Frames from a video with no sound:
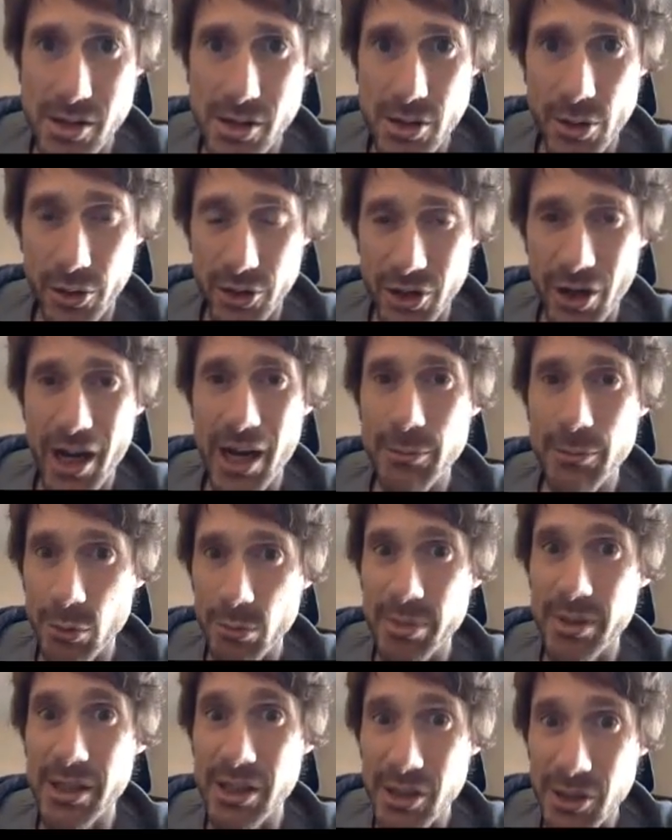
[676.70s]
your time will
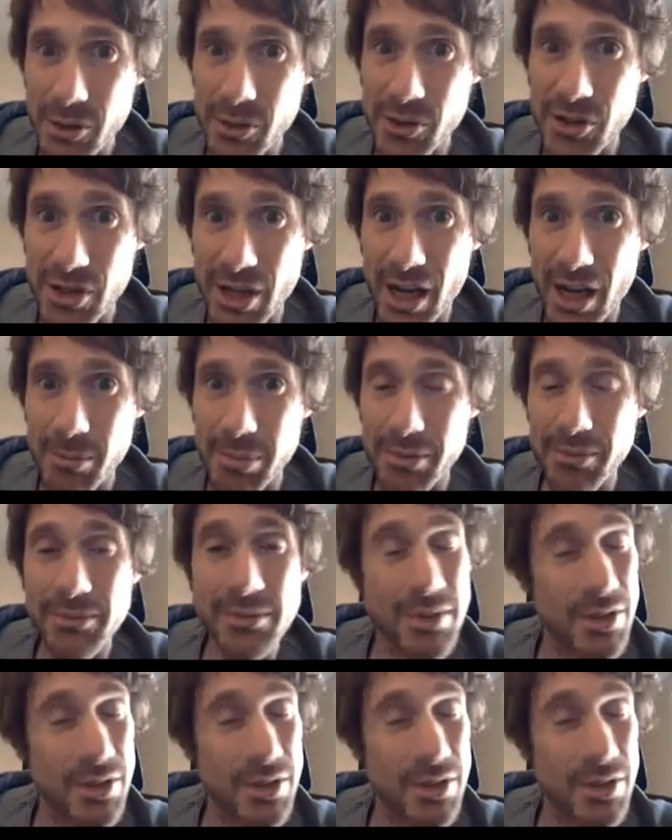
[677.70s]
be used up.